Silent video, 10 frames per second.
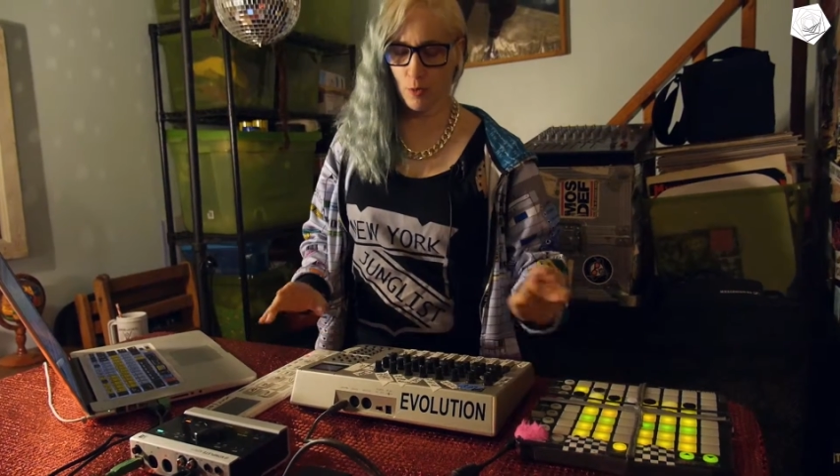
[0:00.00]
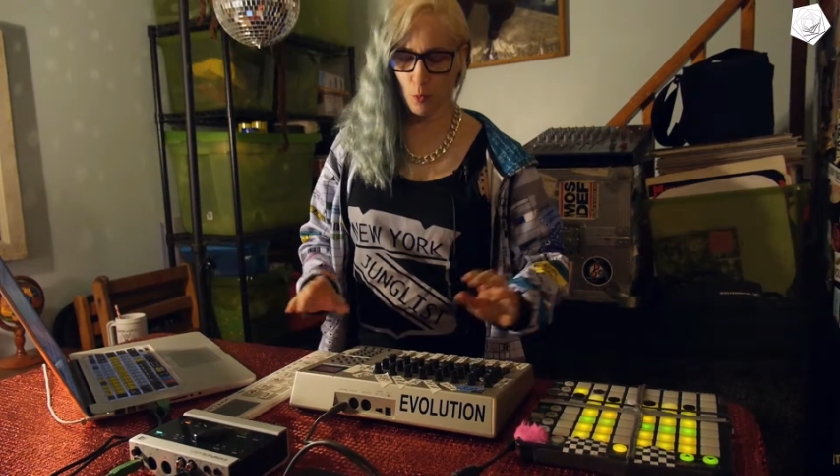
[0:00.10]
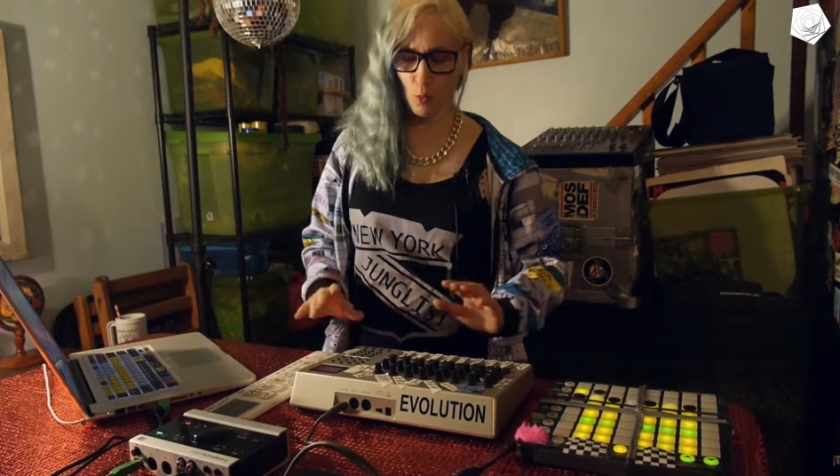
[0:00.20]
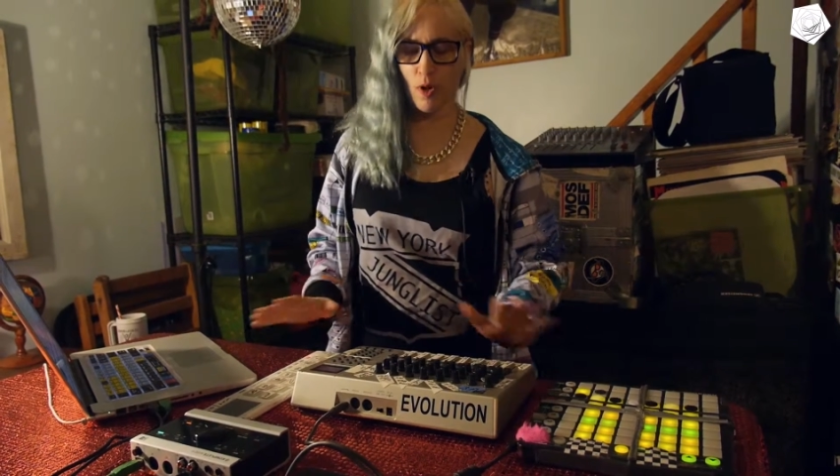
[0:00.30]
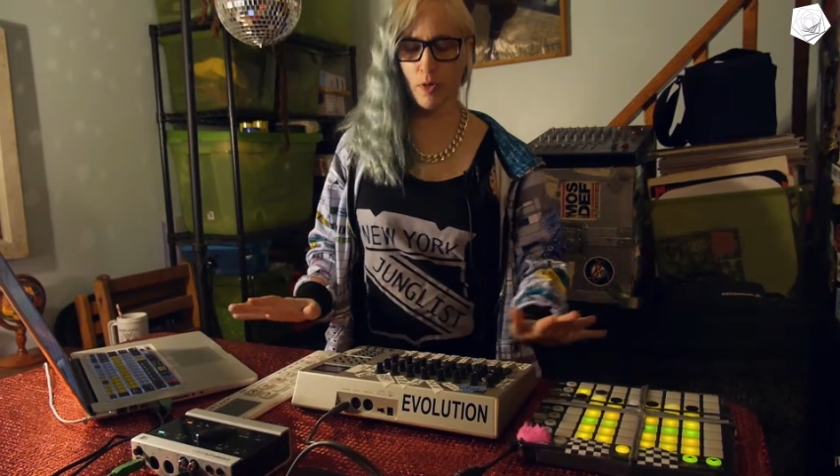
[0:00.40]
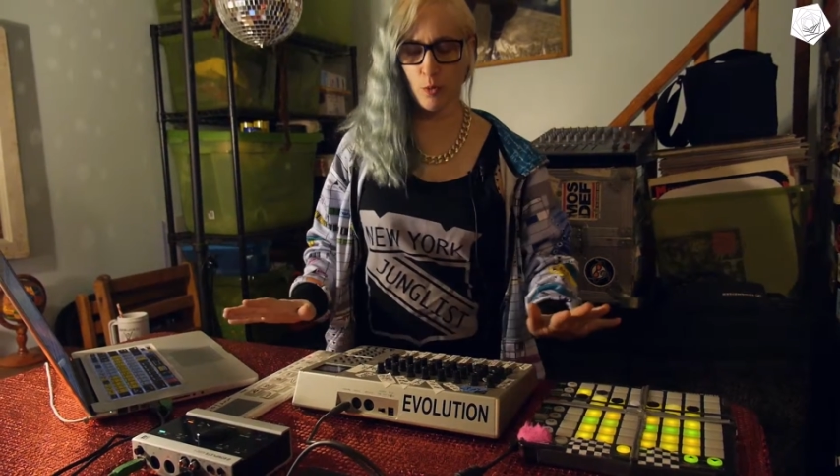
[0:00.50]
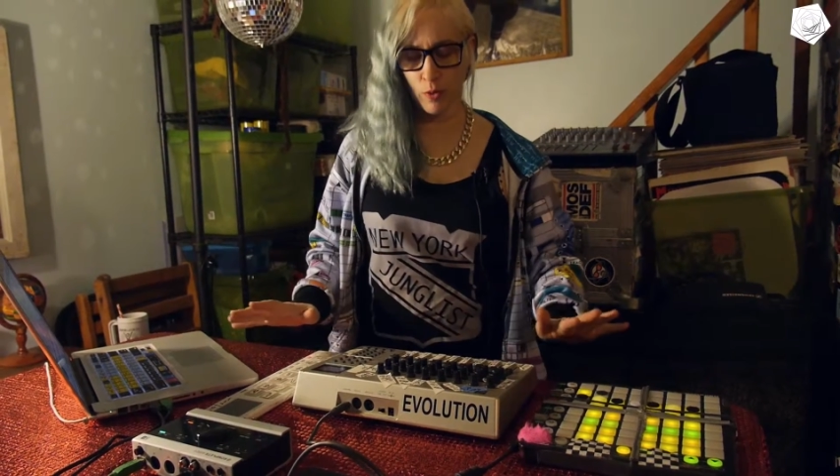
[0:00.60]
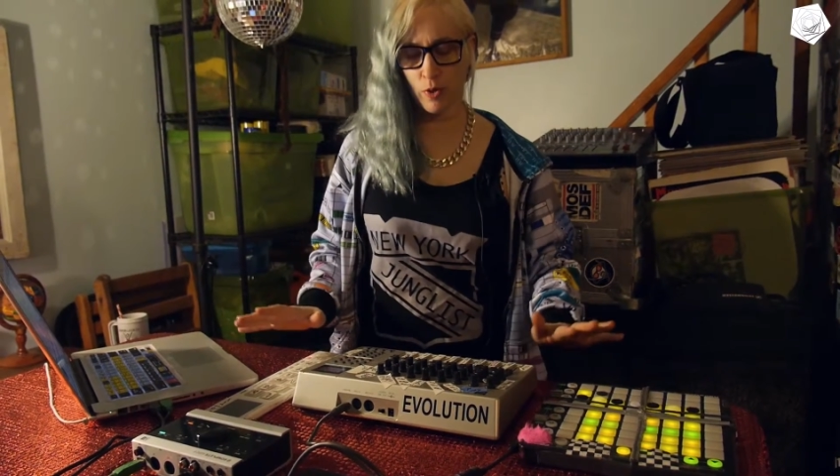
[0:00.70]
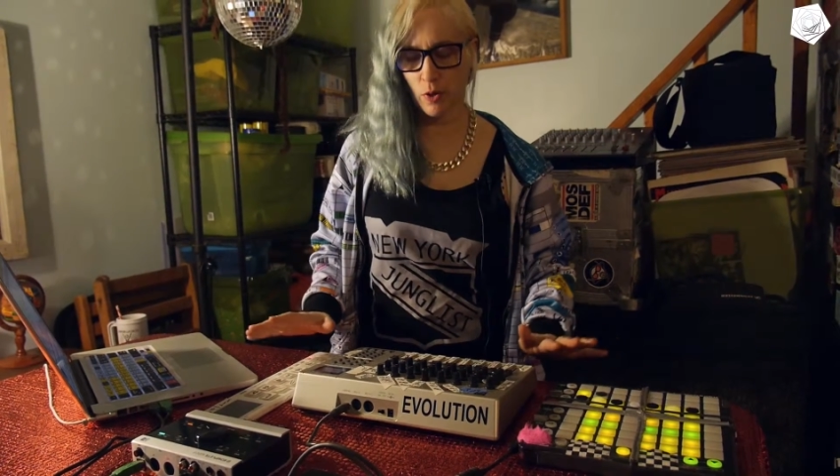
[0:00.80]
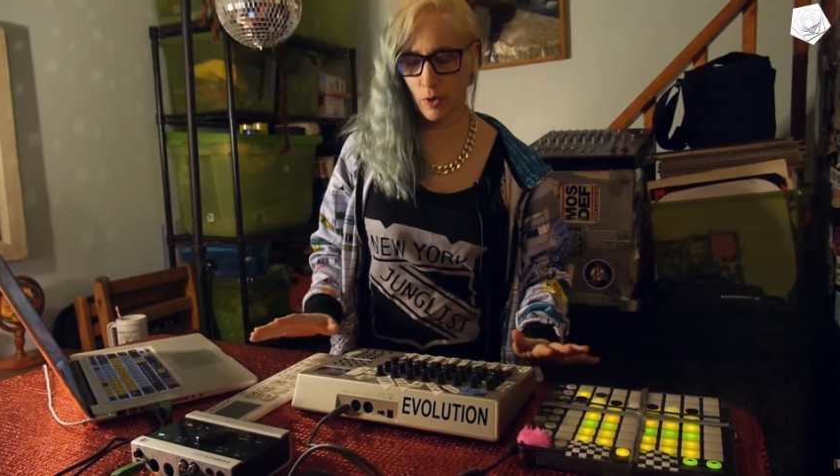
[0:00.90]
what you
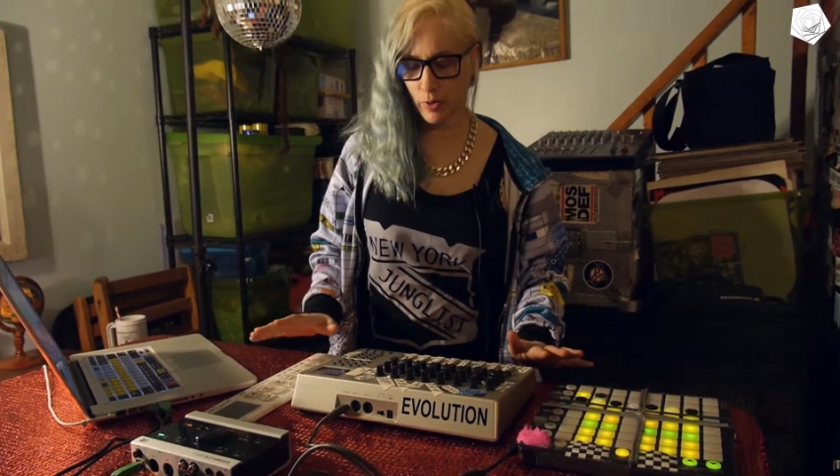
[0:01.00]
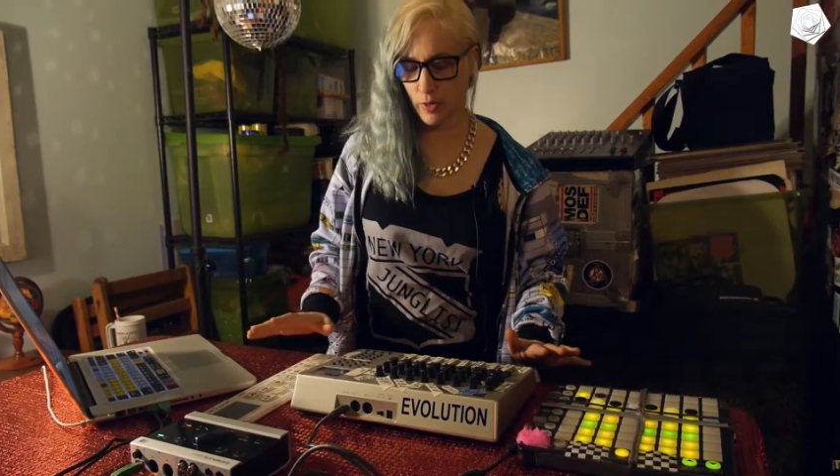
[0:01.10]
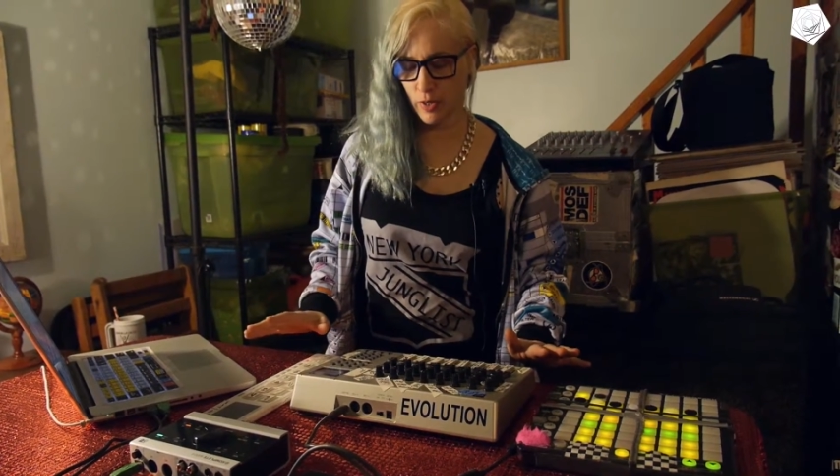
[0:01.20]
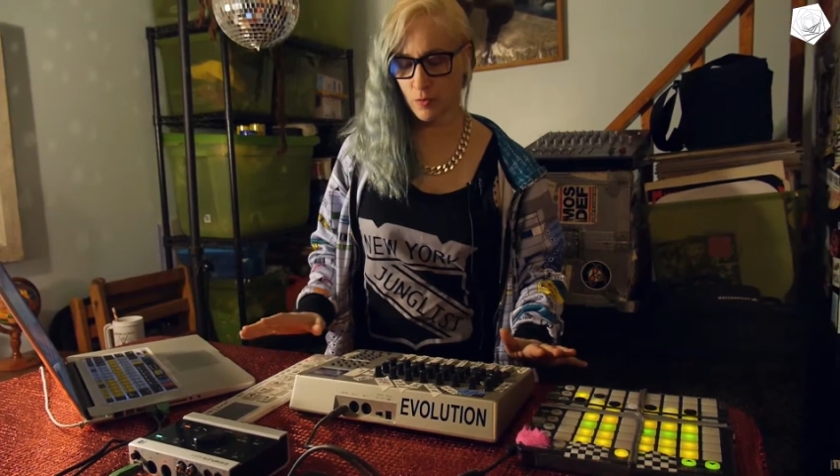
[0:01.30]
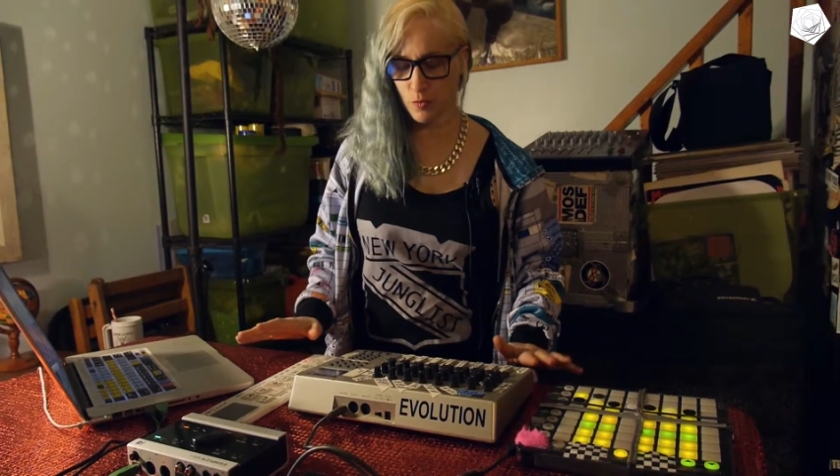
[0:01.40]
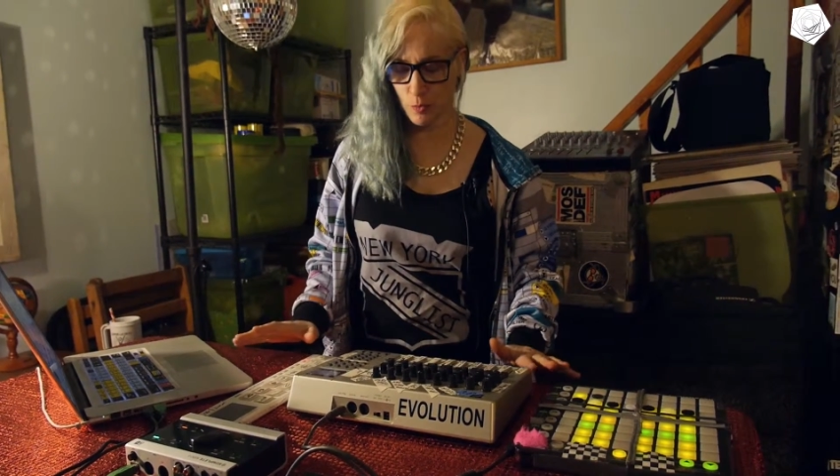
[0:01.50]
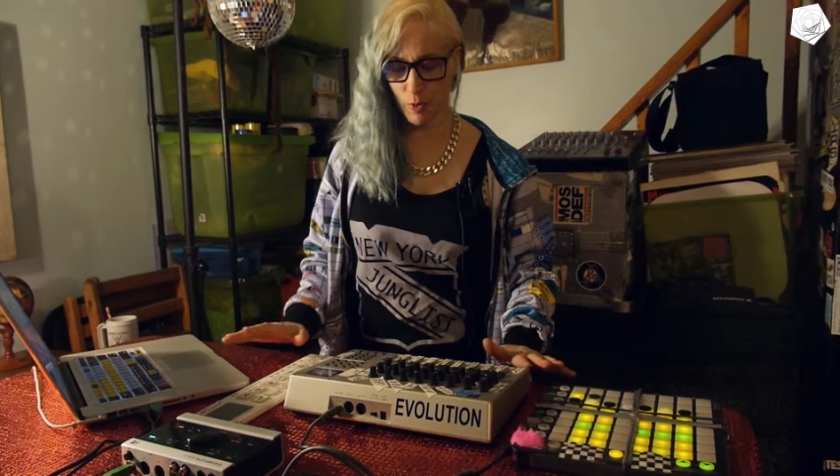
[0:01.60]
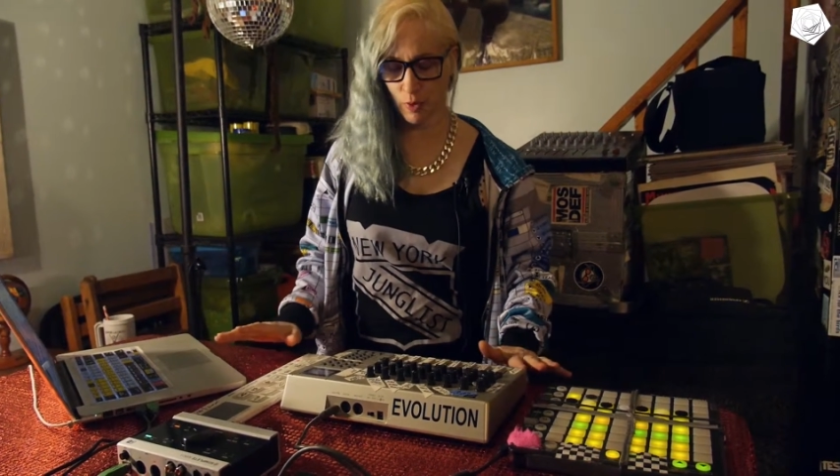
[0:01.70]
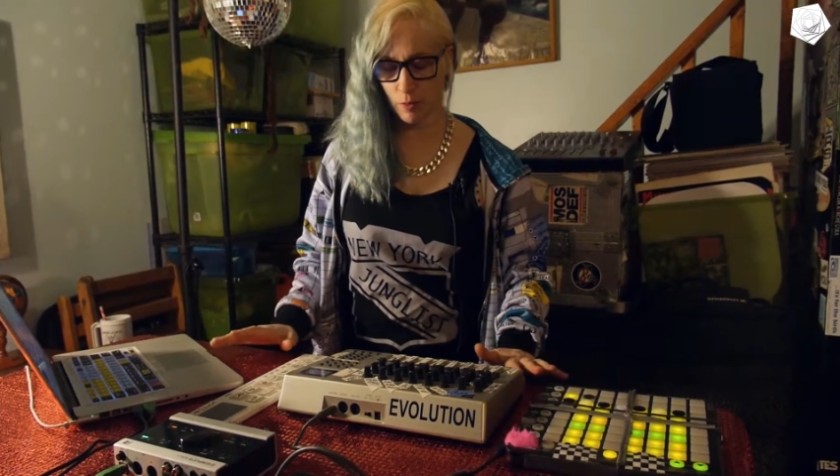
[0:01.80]
would call an instrument